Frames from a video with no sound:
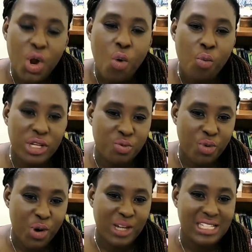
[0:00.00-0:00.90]
which
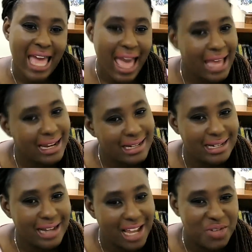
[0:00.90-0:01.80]
works hand in
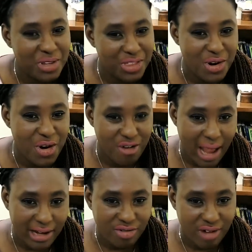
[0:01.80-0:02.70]
hand with your
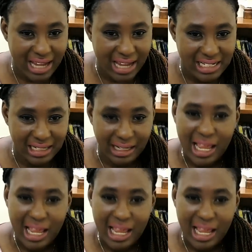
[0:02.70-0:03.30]
grant writing.